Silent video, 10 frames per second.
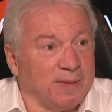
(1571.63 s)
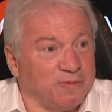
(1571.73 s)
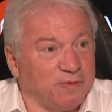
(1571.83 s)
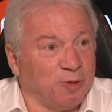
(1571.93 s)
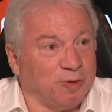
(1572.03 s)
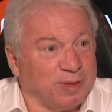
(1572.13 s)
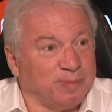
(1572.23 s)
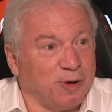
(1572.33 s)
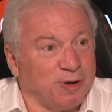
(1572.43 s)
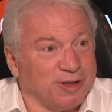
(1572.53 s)
for the
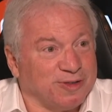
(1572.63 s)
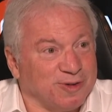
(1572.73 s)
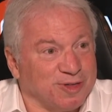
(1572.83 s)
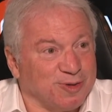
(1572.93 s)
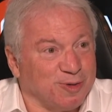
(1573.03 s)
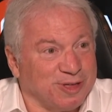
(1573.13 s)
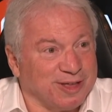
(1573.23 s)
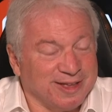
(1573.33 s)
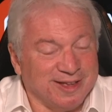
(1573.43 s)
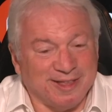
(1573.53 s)
borrower to ensure that
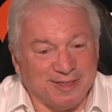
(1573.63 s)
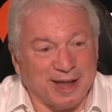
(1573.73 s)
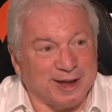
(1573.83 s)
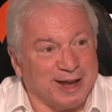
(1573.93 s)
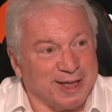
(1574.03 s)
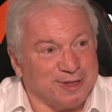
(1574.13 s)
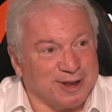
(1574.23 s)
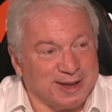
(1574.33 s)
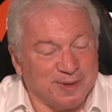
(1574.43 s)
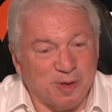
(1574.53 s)
they can actually